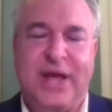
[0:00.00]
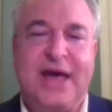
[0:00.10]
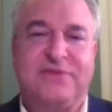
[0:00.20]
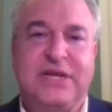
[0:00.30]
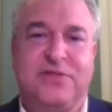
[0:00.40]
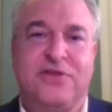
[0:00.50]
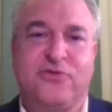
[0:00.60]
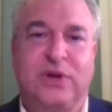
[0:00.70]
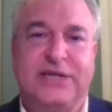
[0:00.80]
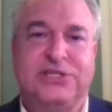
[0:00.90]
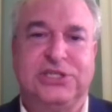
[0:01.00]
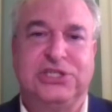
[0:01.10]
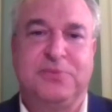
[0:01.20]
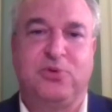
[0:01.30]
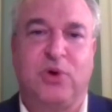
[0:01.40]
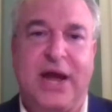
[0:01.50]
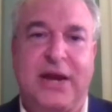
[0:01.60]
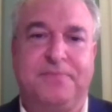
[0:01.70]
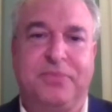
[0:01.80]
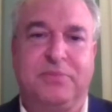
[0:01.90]
And we have to get this relationship
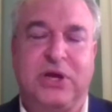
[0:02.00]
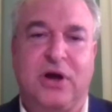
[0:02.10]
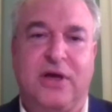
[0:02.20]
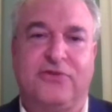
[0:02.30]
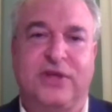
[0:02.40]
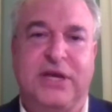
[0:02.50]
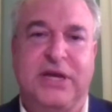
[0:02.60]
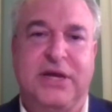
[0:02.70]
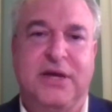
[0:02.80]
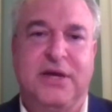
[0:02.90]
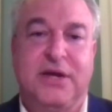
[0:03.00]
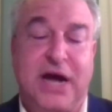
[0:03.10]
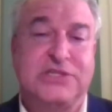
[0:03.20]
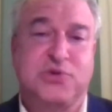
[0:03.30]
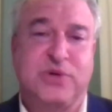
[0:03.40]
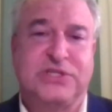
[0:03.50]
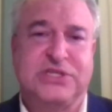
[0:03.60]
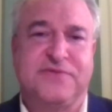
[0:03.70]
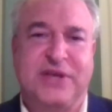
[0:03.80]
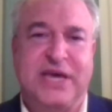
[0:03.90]
right, because the
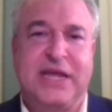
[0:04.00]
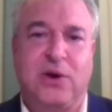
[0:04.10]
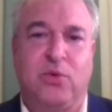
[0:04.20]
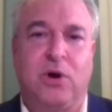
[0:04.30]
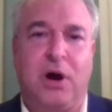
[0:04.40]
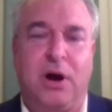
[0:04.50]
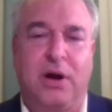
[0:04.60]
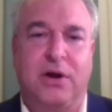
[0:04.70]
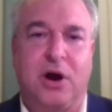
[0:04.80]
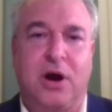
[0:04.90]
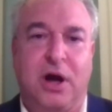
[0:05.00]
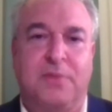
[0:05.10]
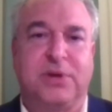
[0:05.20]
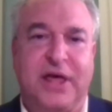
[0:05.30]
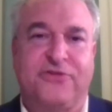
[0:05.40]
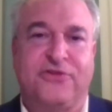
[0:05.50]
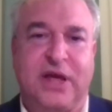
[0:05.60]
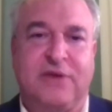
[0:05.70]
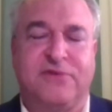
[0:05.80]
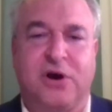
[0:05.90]
consequences of getting it wrong are
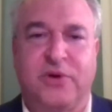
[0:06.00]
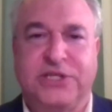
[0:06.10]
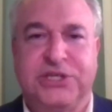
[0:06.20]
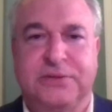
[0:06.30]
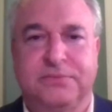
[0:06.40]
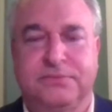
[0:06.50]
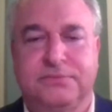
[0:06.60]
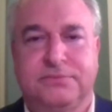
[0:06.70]
unpleasant and far-reaching.